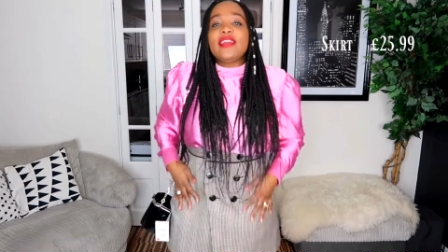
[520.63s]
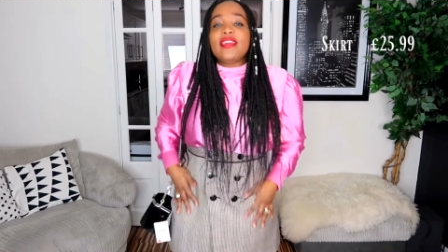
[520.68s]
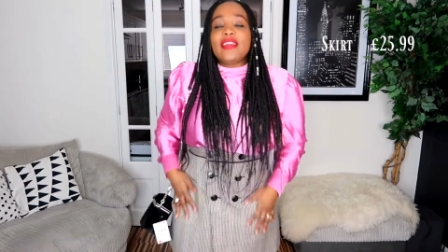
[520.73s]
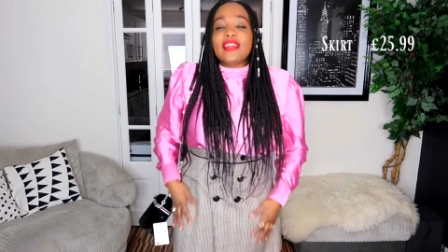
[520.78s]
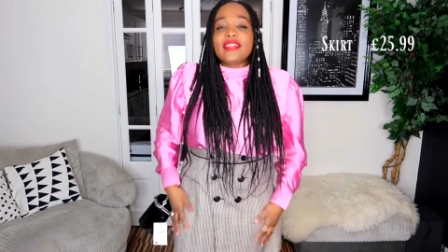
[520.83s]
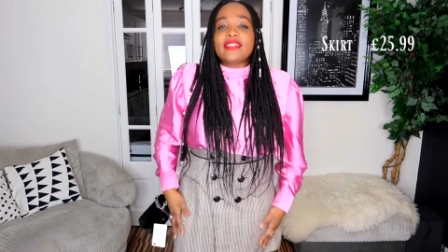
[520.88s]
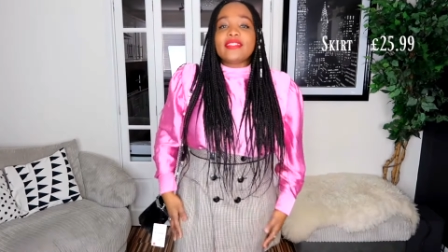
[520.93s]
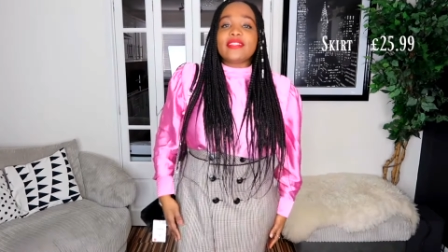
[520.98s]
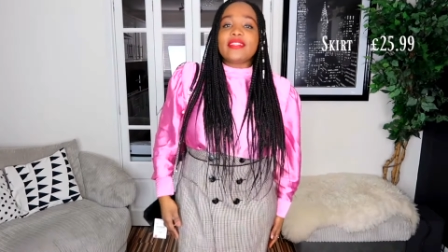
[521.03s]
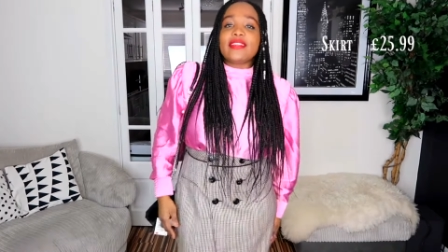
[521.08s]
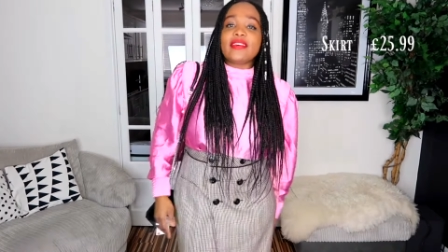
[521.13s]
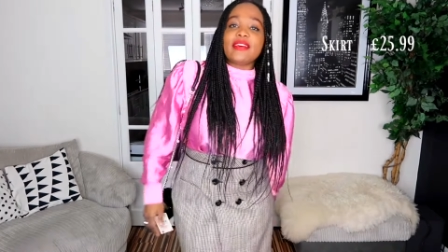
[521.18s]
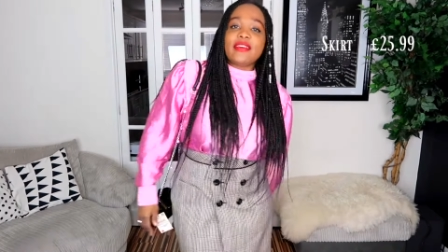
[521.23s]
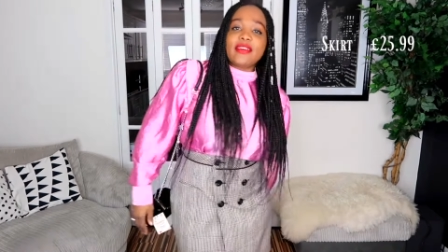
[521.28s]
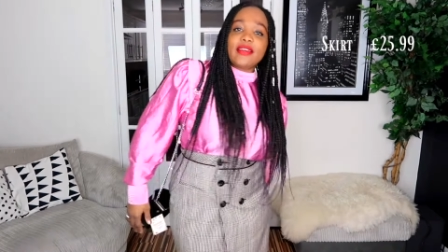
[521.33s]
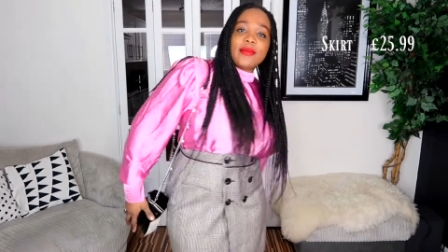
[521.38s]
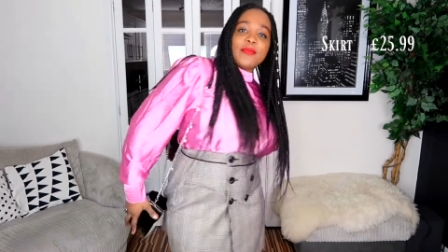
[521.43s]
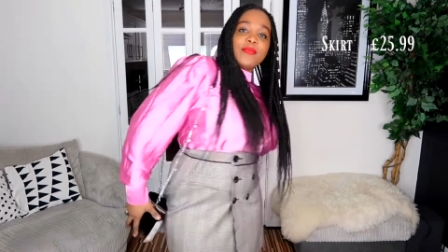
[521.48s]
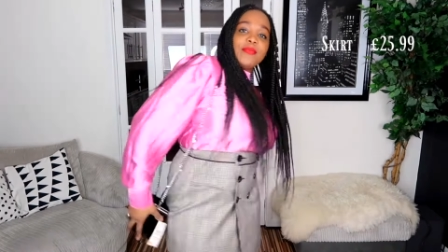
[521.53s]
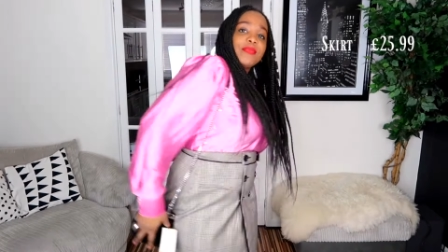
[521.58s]
It's
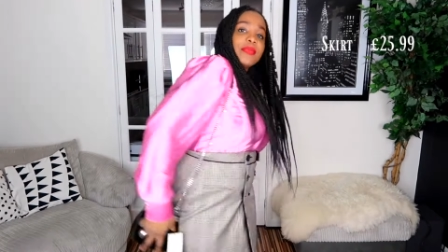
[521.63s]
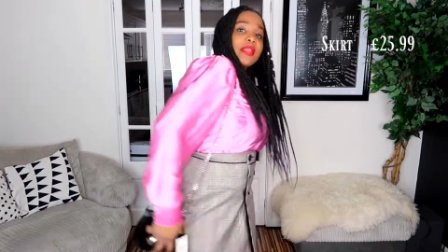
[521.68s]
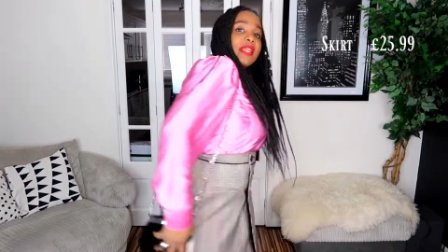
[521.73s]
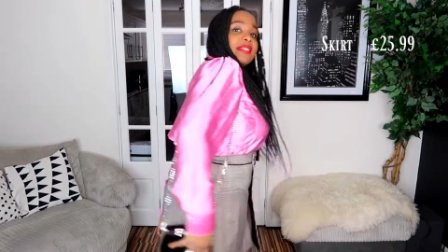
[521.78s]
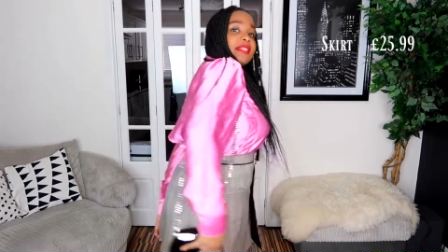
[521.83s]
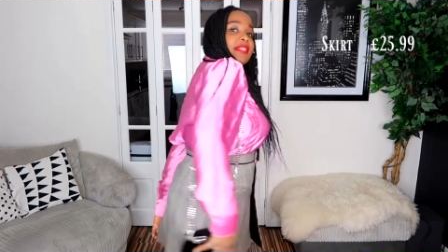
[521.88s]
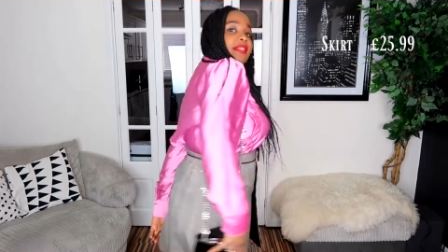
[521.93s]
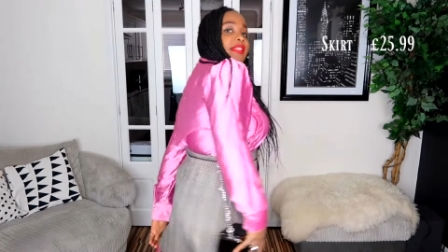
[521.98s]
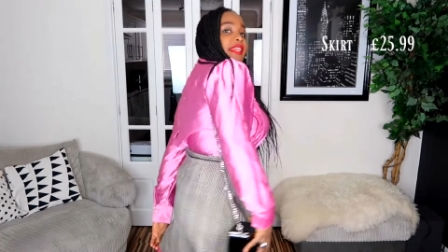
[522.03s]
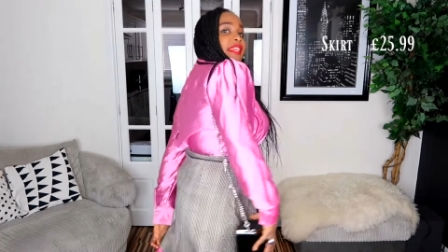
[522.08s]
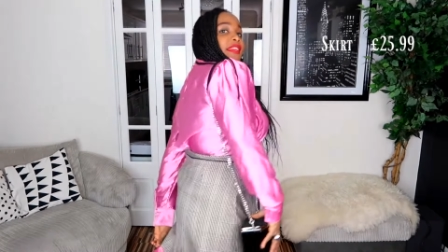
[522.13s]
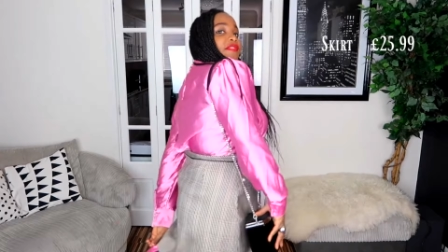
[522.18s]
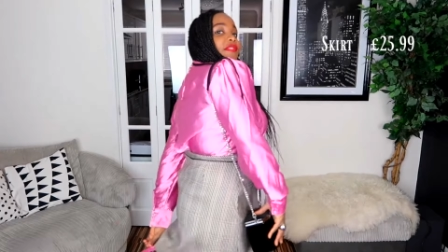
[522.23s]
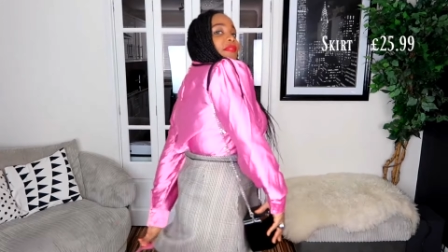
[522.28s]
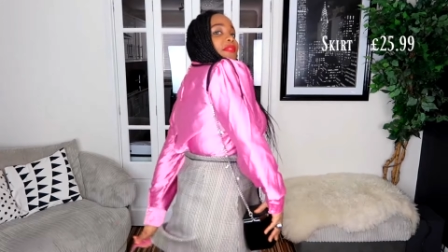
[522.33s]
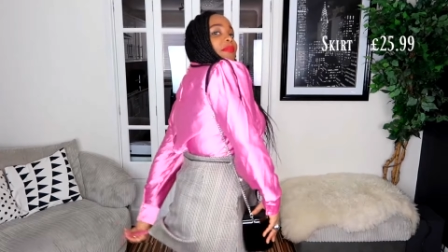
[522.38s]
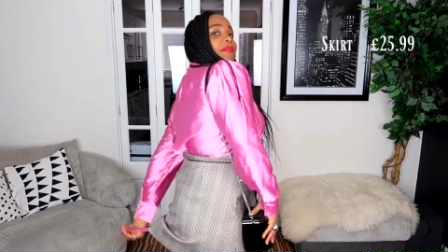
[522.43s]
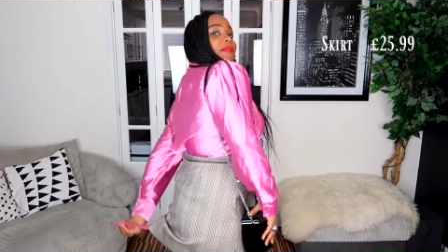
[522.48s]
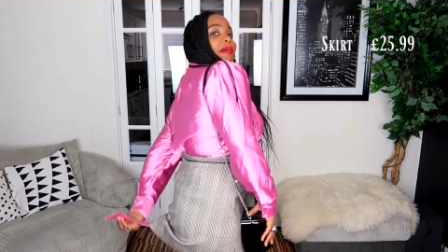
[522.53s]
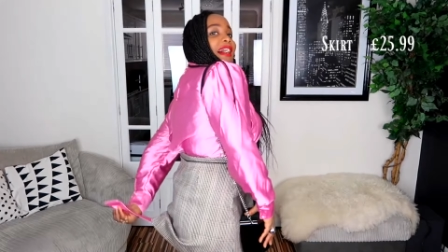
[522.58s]
the... It's a thing
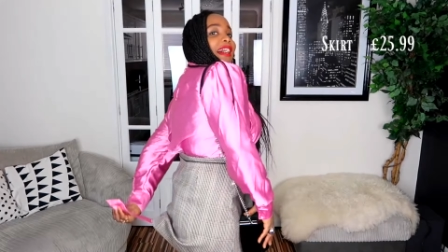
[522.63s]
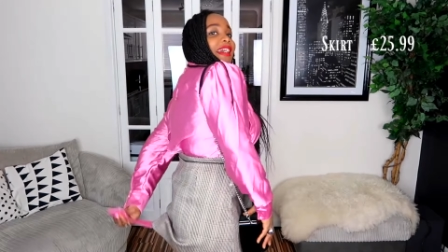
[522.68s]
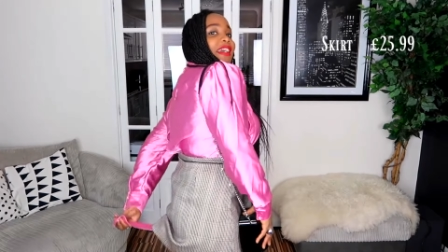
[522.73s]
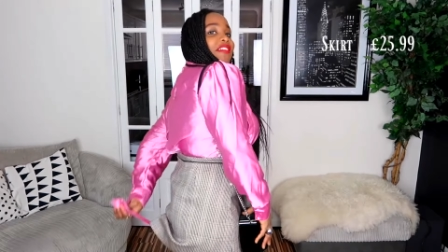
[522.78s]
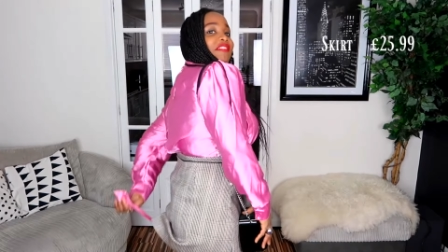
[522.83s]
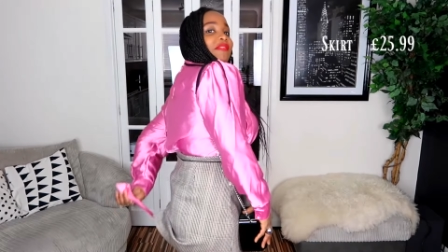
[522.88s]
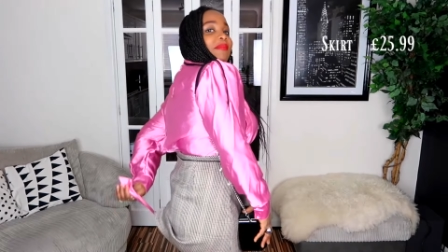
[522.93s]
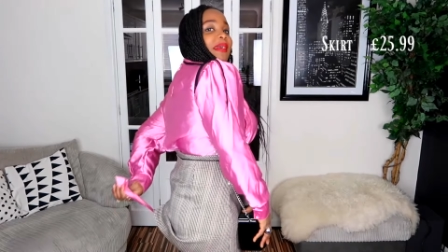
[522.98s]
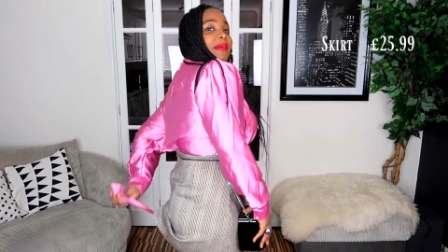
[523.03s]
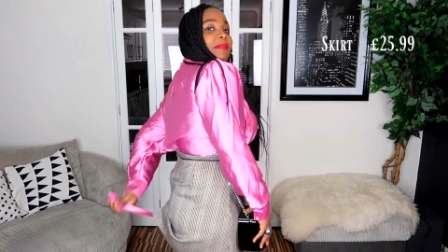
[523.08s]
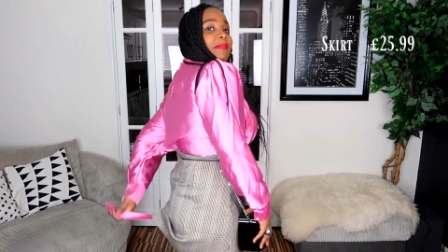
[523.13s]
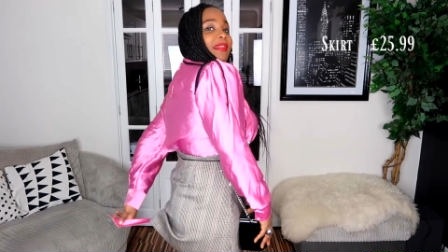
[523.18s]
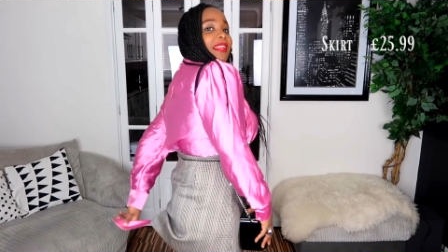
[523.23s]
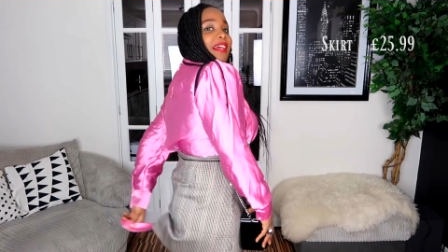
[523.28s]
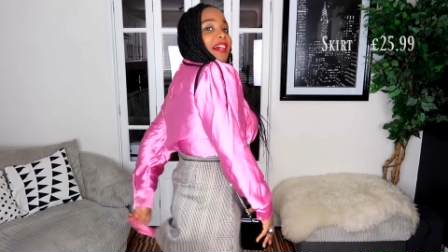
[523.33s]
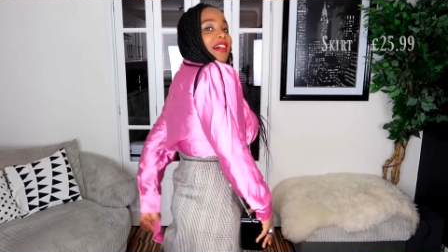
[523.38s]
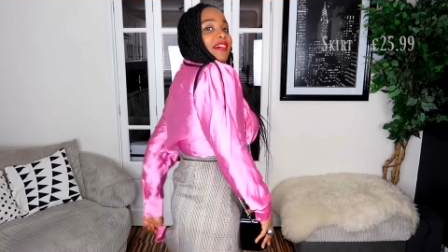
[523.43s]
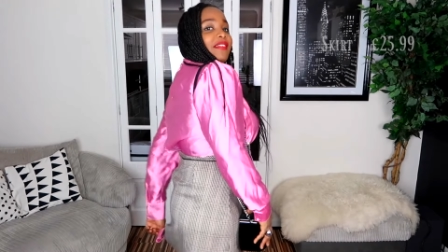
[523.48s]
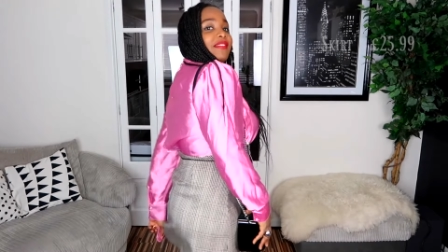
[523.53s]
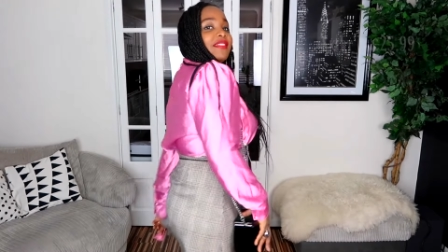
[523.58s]
from the back of my
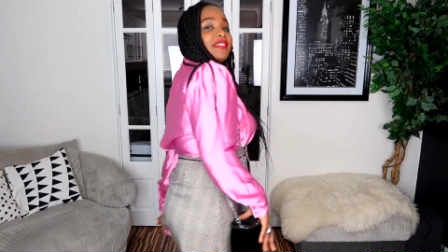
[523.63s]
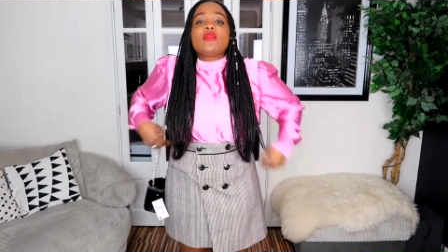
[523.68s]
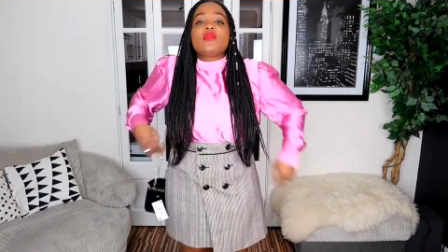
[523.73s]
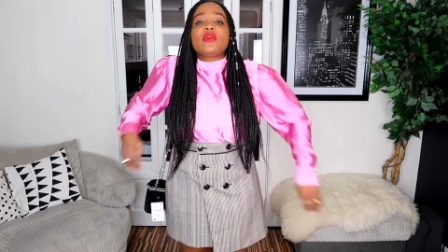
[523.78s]
blouse.